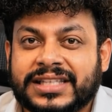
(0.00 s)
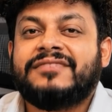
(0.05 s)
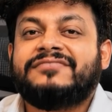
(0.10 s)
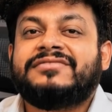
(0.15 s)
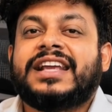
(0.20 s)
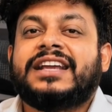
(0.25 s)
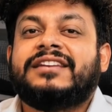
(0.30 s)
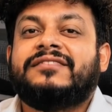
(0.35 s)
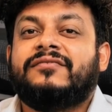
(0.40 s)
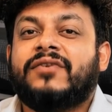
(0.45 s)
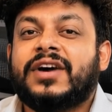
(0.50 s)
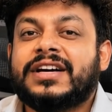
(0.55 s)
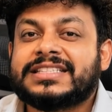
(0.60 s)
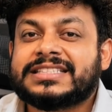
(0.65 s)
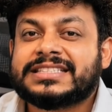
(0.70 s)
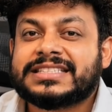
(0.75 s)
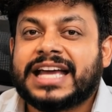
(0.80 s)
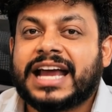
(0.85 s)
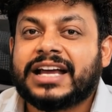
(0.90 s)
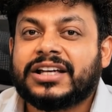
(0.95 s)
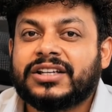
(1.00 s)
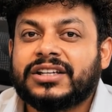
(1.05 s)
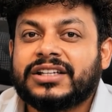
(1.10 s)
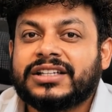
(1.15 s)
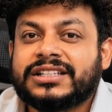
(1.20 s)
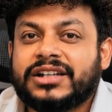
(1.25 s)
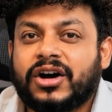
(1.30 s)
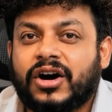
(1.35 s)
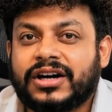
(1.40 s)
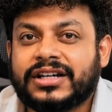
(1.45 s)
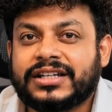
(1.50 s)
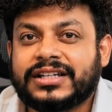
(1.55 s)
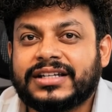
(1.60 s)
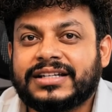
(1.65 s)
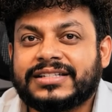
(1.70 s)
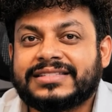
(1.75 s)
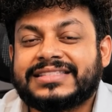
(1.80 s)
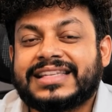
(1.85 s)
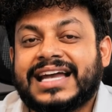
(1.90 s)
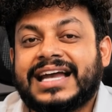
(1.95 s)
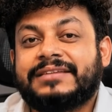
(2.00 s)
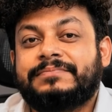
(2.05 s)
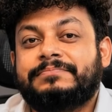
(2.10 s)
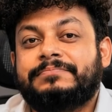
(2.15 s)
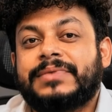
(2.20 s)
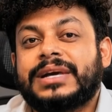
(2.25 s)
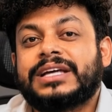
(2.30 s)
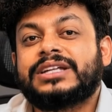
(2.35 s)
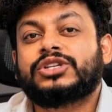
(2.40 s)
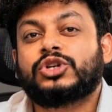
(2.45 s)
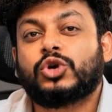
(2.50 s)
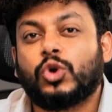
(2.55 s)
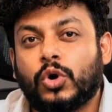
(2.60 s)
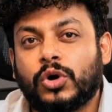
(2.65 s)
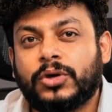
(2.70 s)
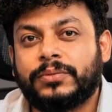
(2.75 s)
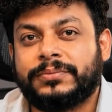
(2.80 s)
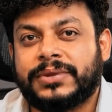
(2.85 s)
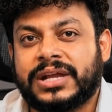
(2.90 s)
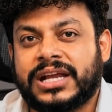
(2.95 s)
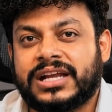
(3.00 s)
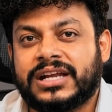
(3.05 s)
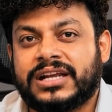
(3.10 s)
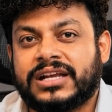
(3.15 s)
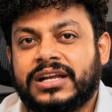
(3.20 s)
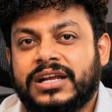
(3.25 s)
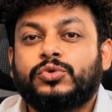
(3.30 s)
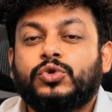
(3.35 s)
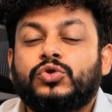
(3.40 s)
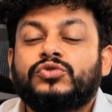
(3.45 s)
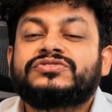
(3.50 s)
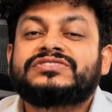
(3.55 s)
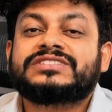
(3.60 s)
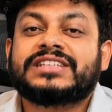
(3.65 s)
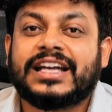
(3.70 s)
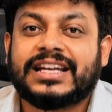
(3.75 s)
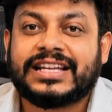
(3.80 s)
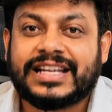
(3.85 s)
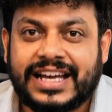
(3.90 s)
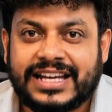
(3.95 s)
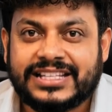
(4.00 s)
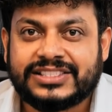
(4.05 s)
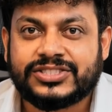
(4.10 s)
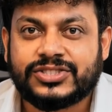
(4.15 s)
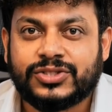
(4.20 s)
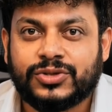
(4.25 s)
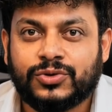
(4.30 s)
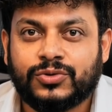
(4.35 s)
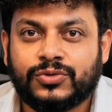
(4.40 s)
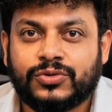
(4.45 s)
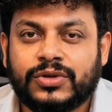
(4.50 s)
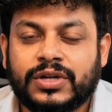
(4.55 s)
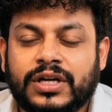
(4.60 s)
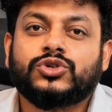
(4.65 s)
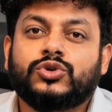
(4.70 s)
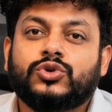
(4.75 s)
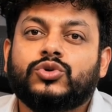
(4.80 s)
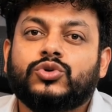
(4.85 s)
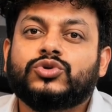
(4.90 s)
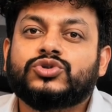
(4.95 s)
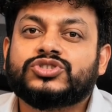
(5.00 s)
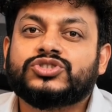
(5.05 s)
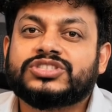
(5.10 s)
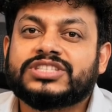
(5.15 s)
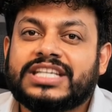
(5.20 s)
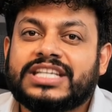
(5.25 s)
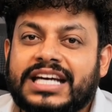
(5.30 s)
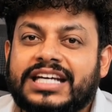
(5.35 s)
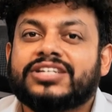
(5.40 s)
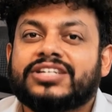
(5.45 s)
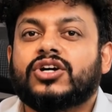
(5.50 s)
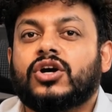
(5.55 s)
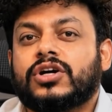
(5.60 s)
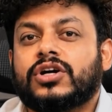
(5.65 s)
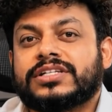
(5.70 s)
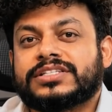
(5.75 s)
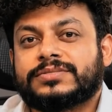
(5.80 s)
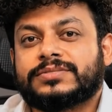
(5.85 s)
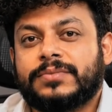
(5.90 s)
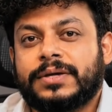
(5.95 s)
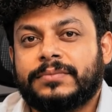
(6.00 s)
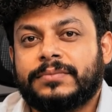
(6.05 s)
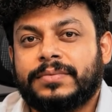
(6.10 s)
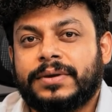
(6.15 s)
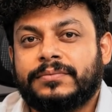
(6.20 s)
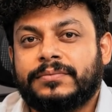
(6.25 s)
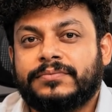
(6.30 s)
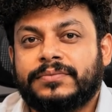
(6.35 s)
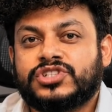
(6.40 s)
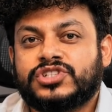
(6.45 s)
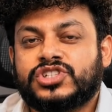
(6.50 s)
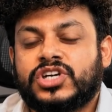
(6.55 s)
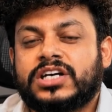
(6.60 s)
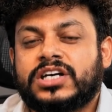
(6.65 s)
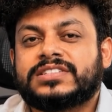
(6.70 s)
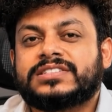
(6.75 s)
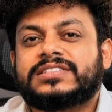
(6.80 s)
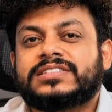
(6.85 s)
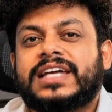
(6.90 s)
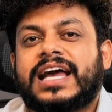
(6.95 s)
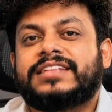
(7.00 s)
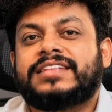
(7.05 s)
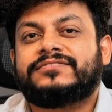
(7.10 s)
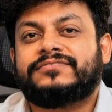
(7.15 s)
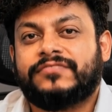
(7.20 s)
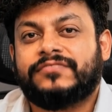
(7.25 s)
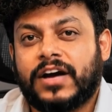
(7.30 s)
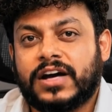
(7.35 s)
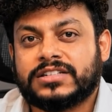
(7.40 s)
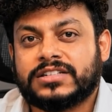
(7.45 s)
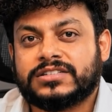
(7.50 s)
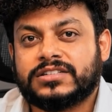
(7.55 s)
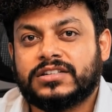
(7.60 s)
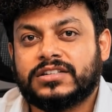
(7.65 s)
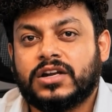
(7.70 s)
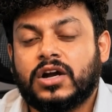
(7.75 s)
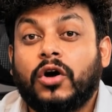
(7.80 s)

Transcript: If that one standard lot, that big gold brick, moves against you, you lose $10 per pip just as fast.